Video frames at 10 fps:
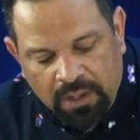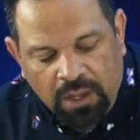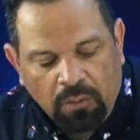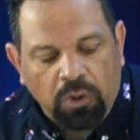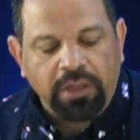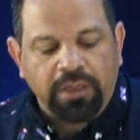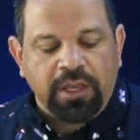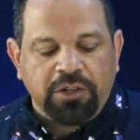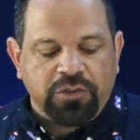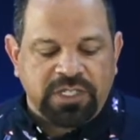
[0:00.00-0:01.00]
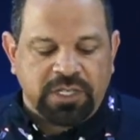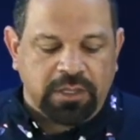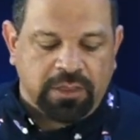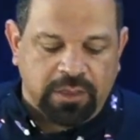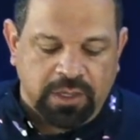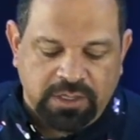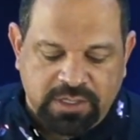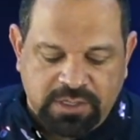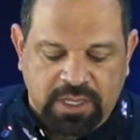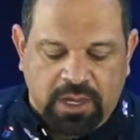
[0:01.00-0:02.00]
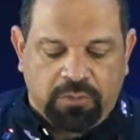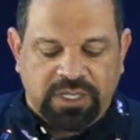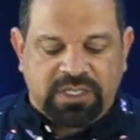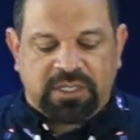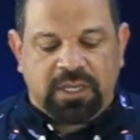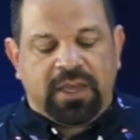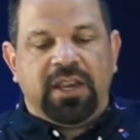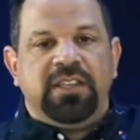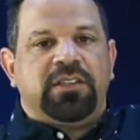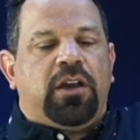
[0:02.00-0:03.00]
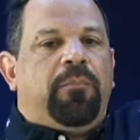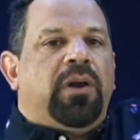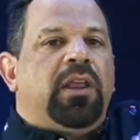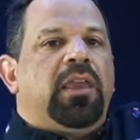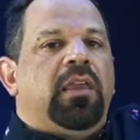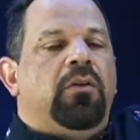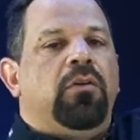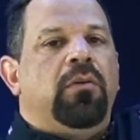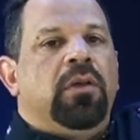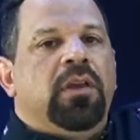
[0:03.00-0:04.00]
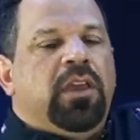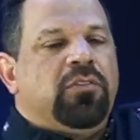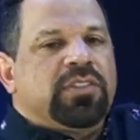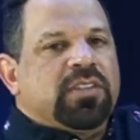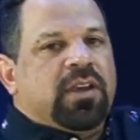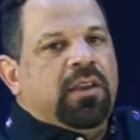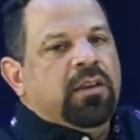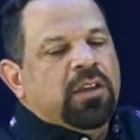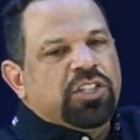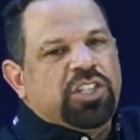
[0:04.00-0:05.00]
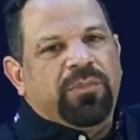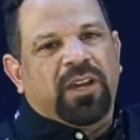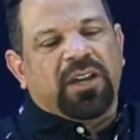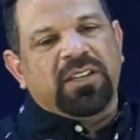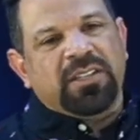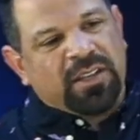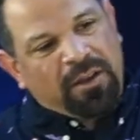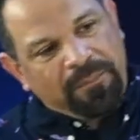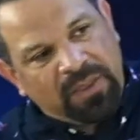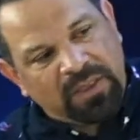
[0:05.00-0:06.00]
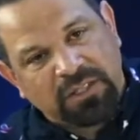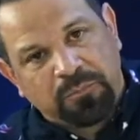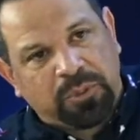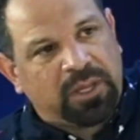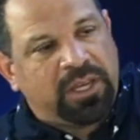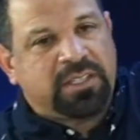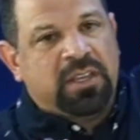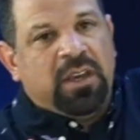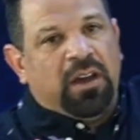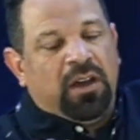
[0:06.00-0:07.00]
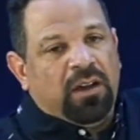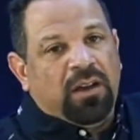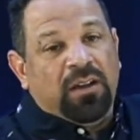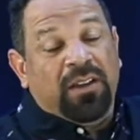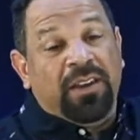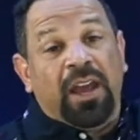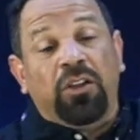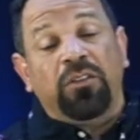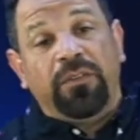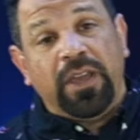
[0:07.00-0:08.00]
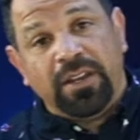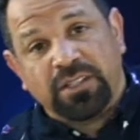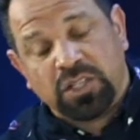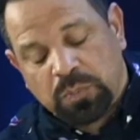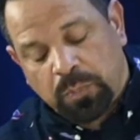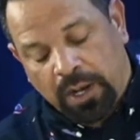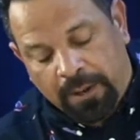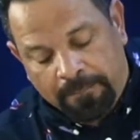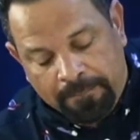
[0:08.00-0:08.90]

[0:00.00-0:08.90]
And one of the interesting things is that we see that he's up on a hillside. Shimei is up in this place, an elevated spot.